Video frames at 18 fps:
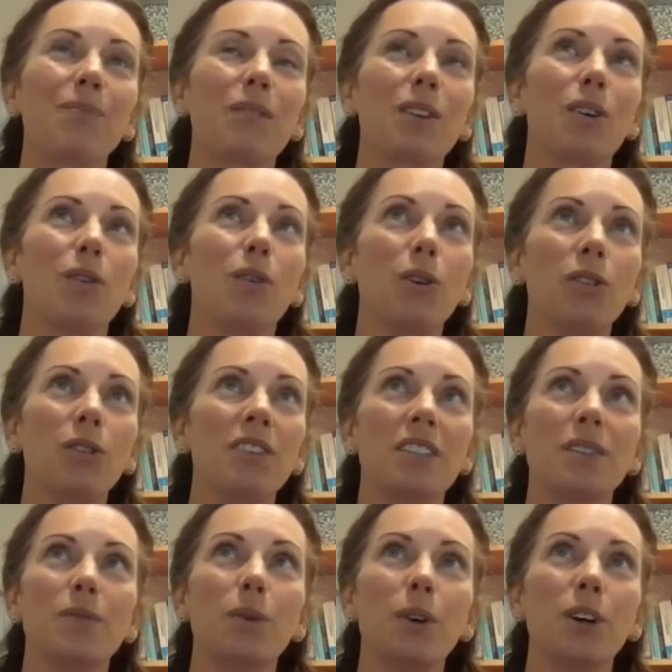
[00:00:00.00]
all of
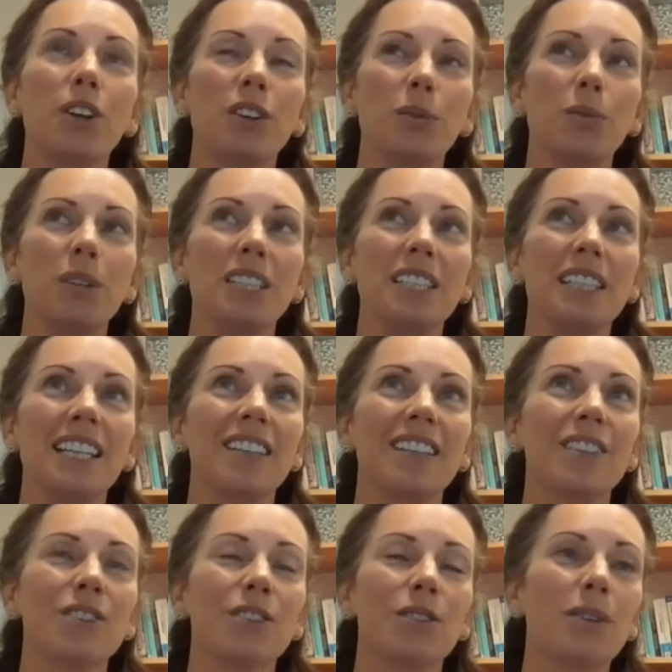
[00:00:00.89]
this work that we
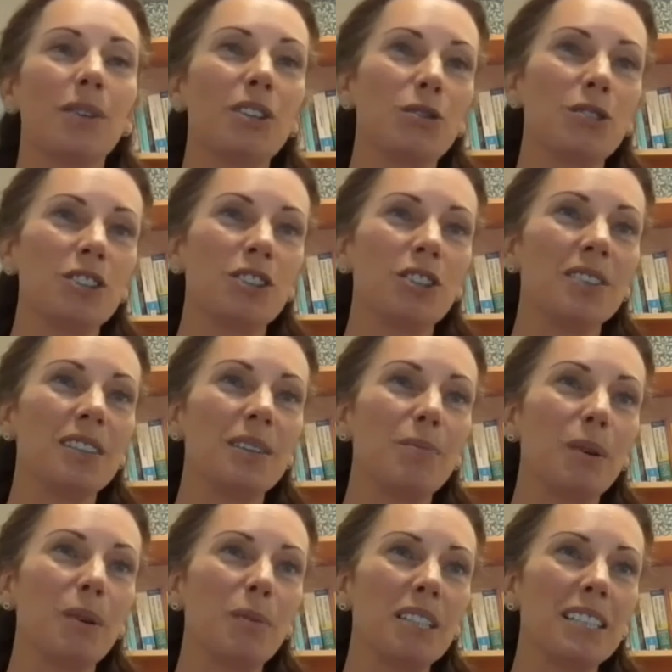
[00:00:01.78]
did to introduce
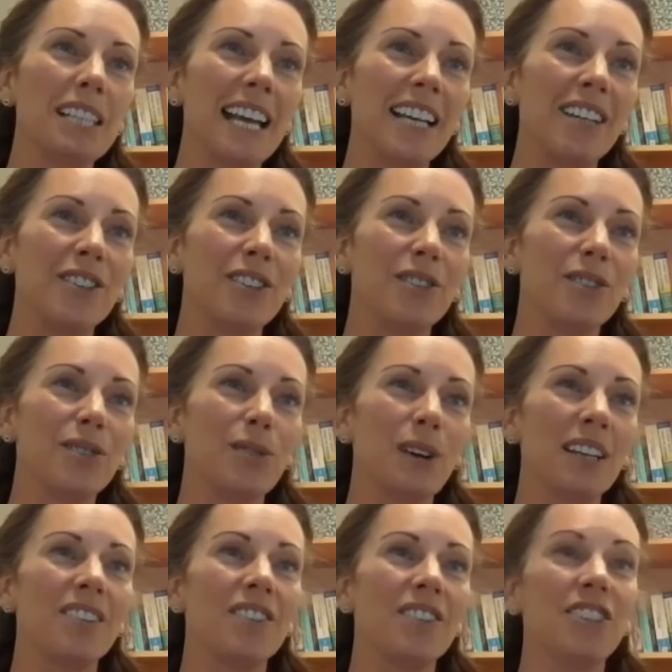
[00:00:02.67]
implementation
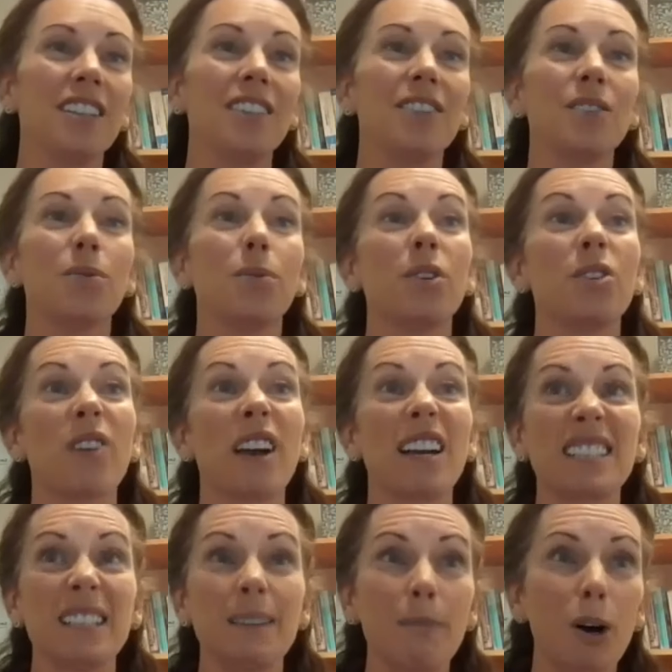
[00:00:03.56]
strategies, to
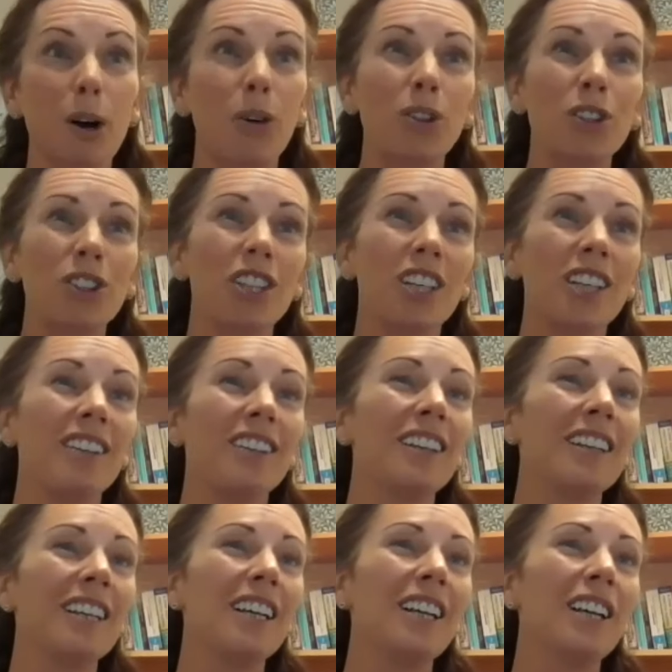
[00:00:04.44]
address
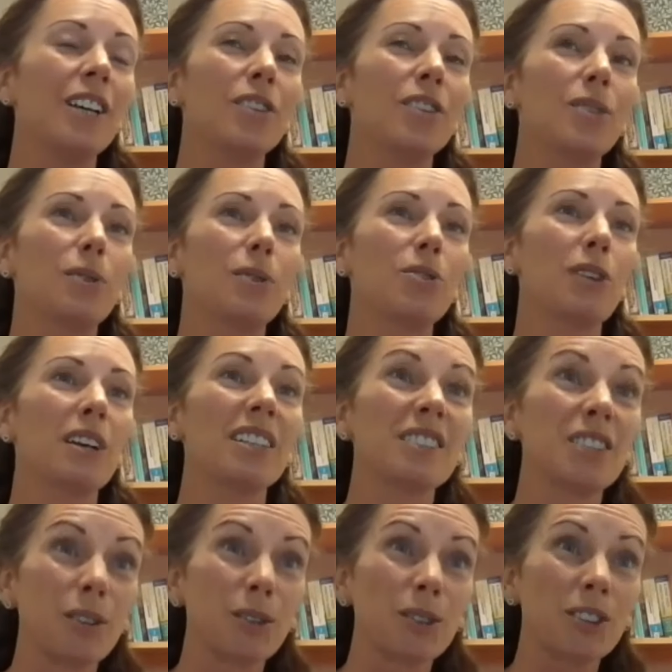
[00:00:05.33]
emotion, to
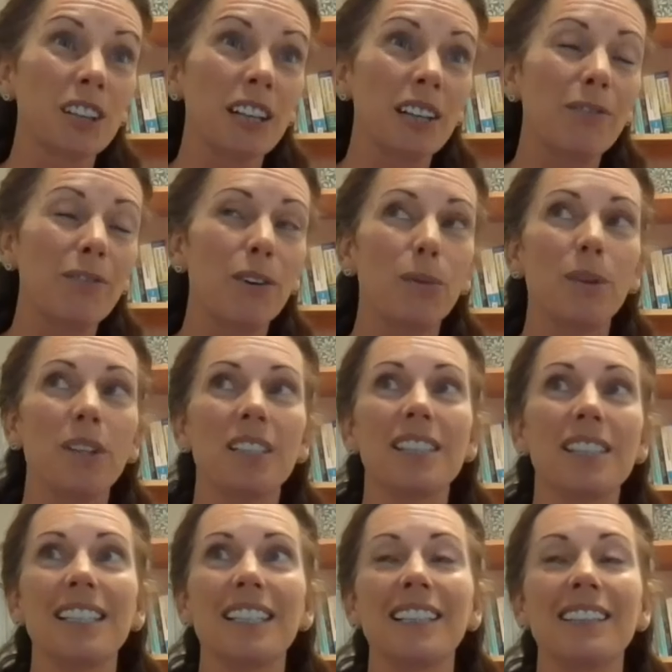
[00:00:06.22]
address social
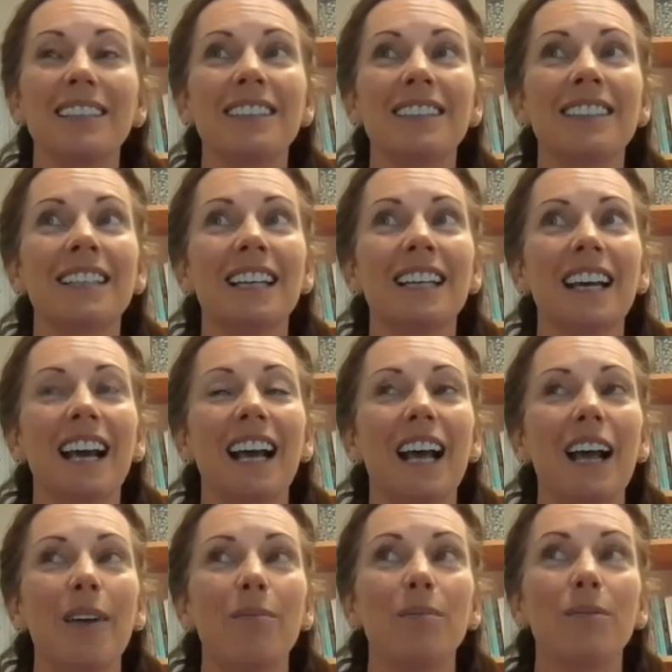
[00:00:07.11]
influences,
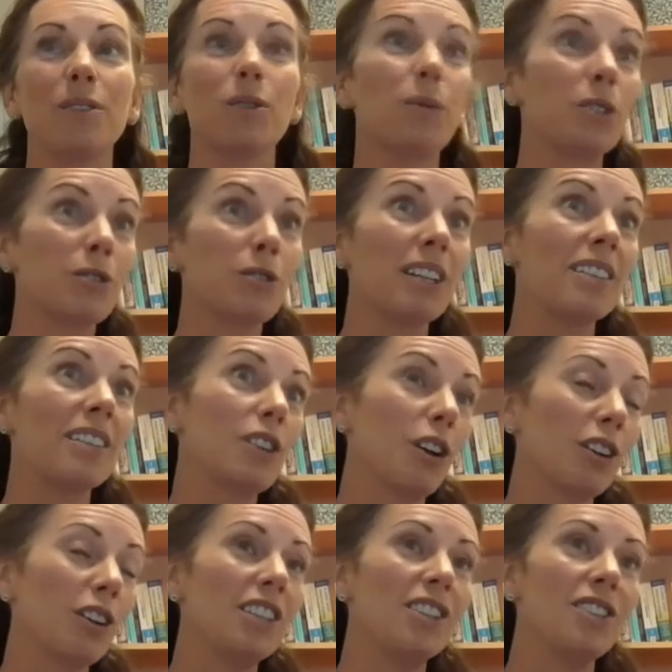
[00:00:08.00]
to address
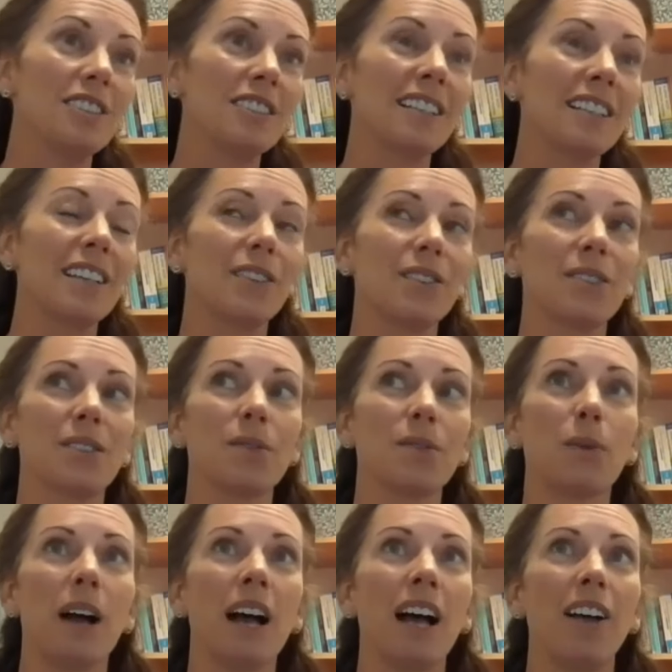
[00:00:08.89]
knowledge and skills
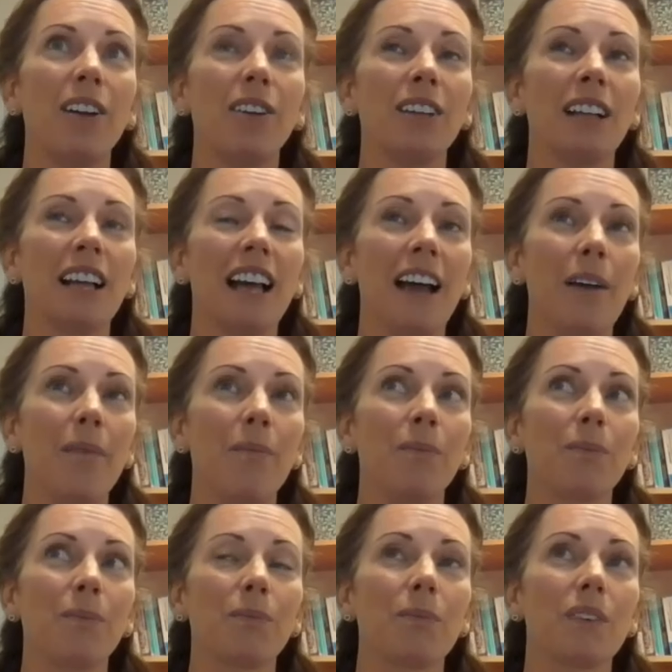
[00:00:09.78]
as well,
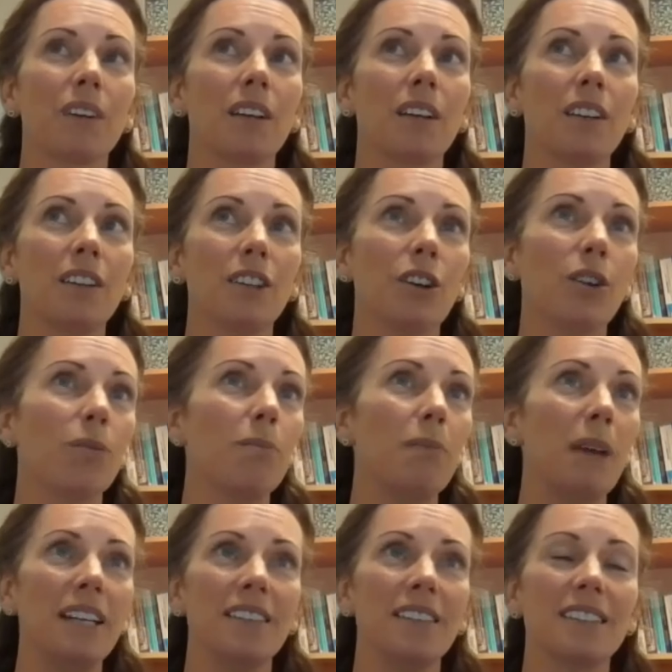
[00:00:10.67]
you know,
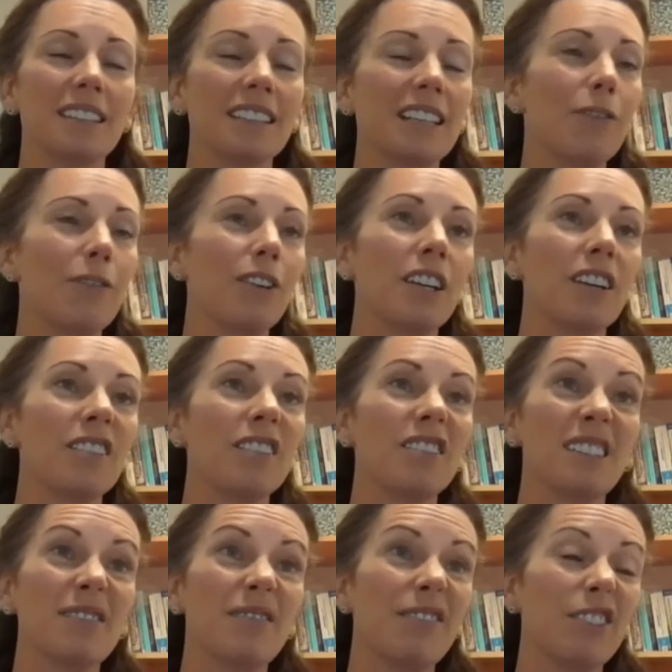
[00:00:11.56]
made a
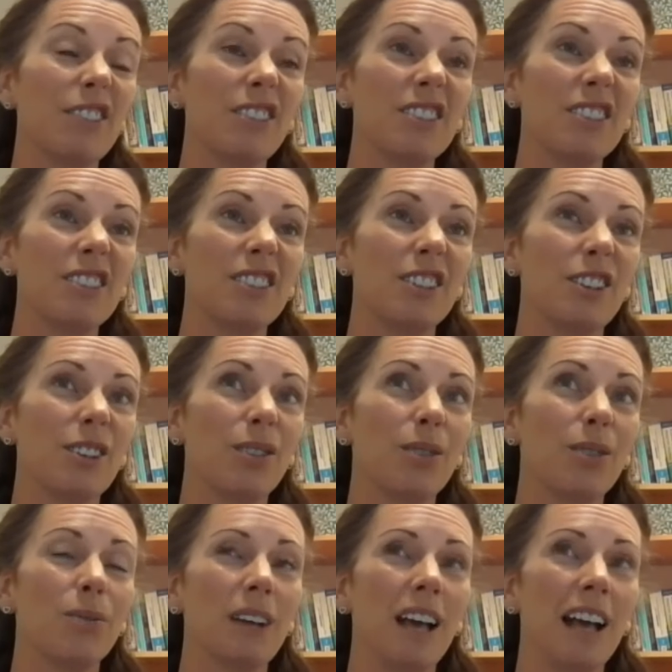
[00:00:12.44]
significant difference to